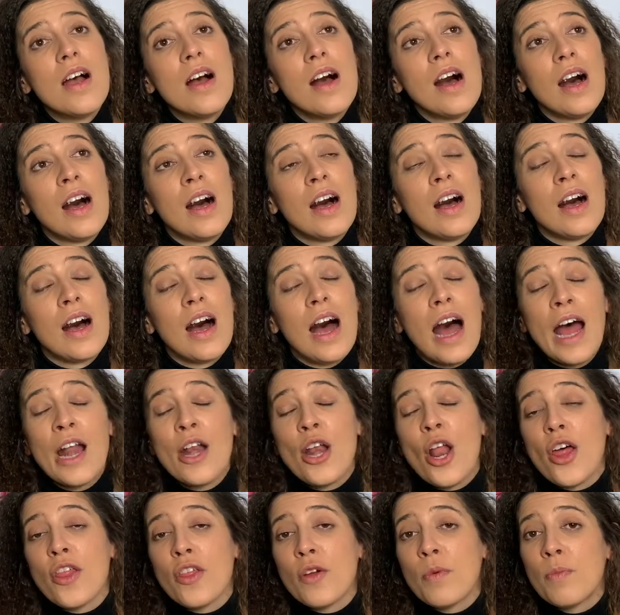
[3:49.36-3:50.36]

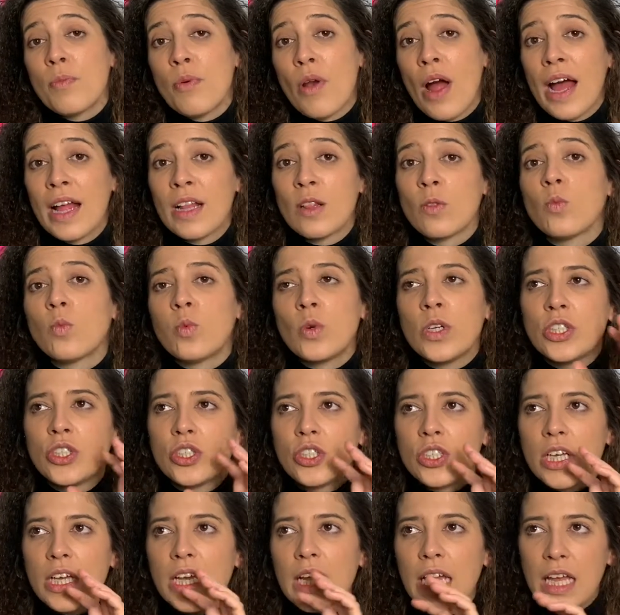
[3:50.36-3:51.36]
Another brand which
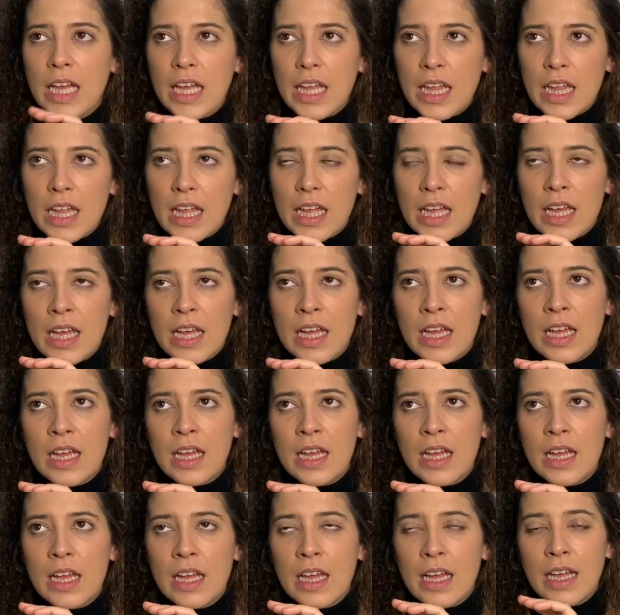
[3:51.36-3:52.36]

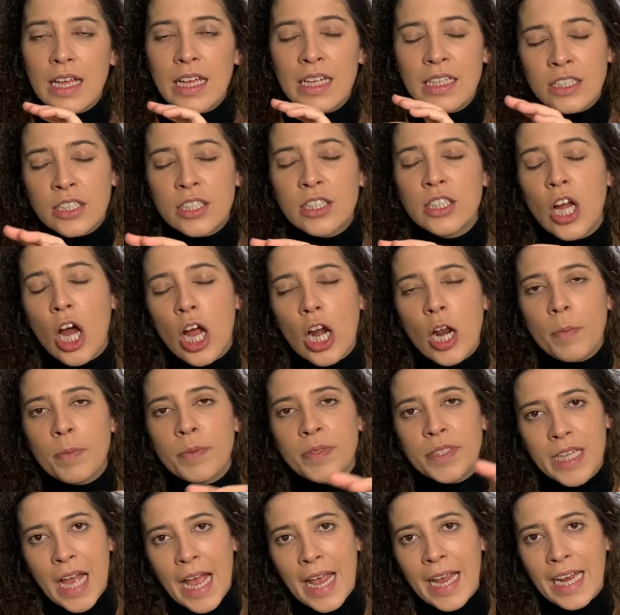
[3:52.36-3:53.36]
it's not
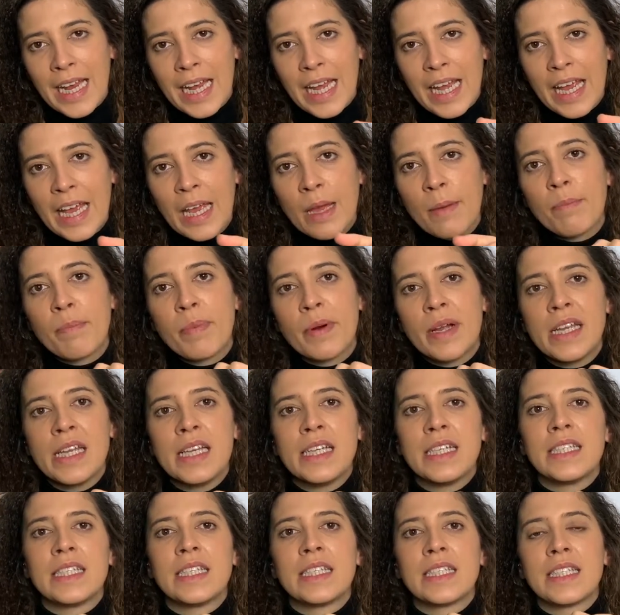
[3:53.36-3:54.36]
upcycling, but
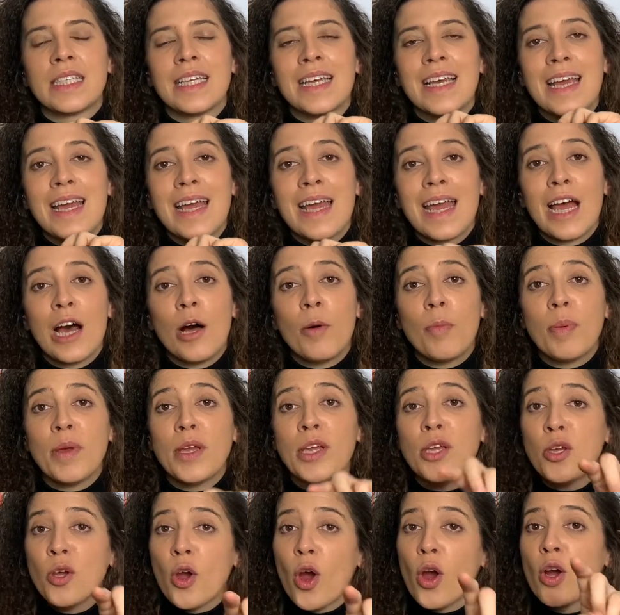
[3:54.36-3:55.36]
it's
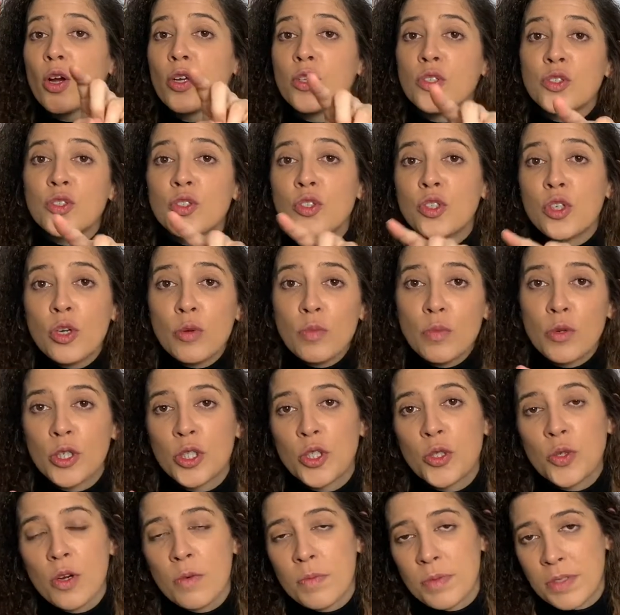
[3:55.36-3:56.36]
helping your consumer
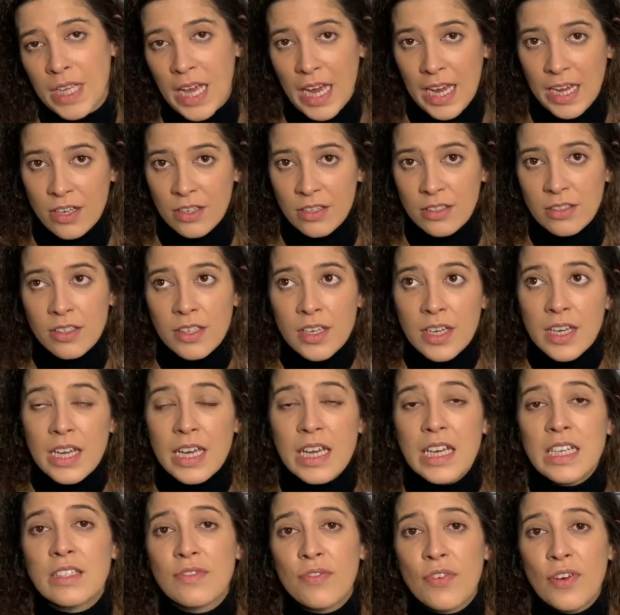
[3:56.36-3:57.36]
to upcycle
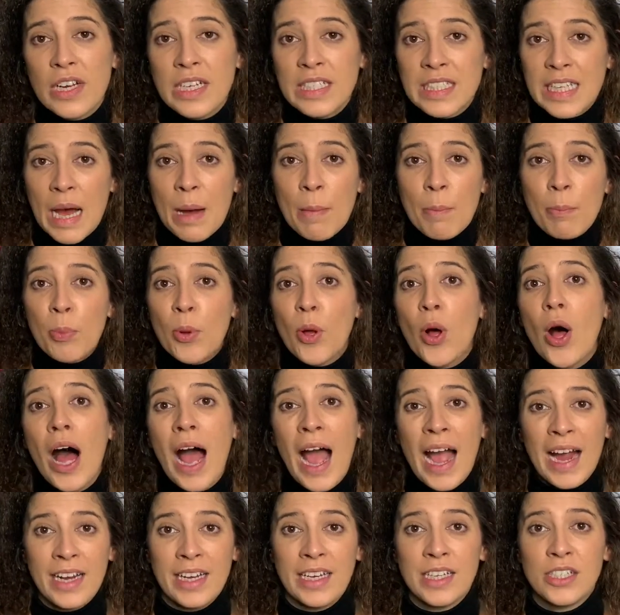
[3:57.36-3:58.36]
is, for example,
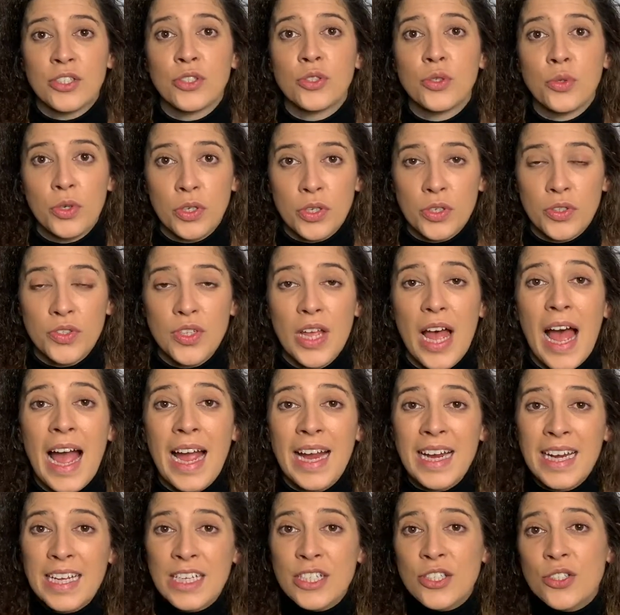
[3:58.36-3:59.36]
Acne Studios.
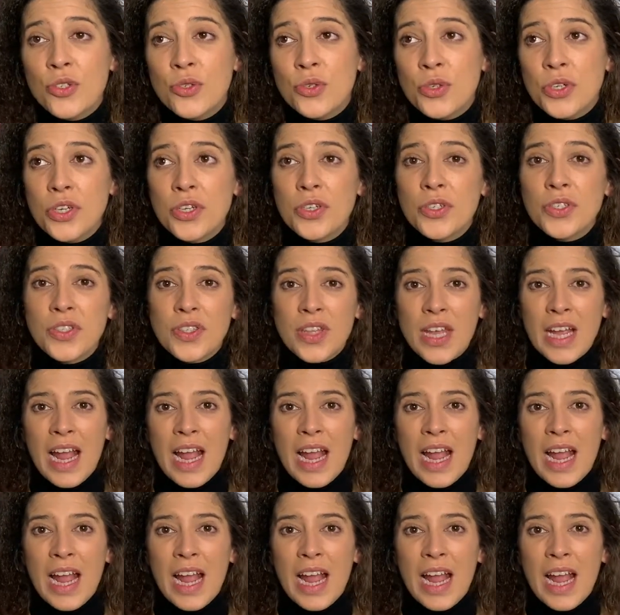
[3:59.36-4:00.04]
Acne Studios, they